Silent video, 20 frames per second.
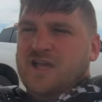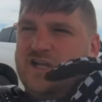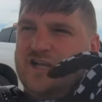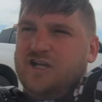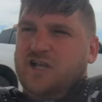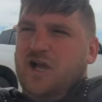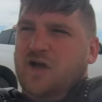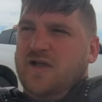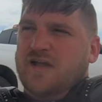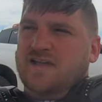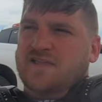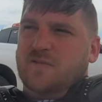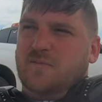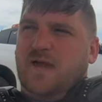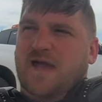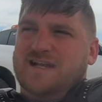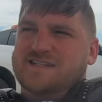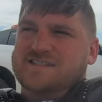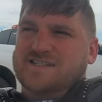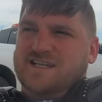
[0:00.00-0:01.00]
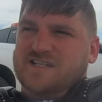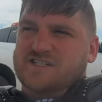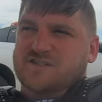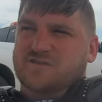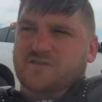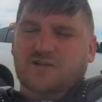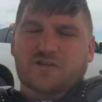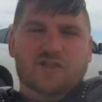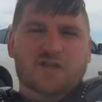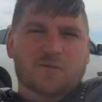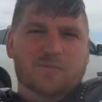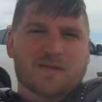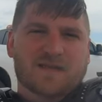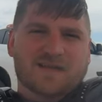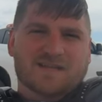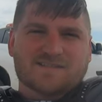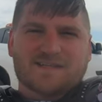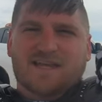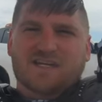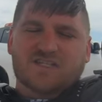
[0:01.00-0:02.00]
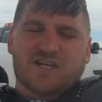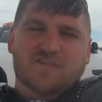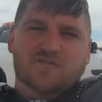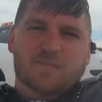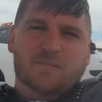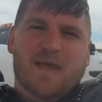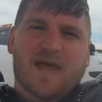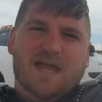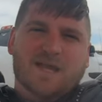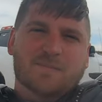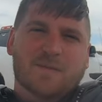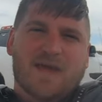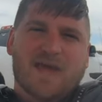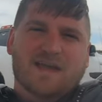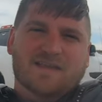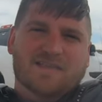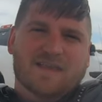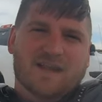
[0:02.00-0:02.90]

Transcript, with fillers: gonna go hit the back section for a little bit because I actually have a backpack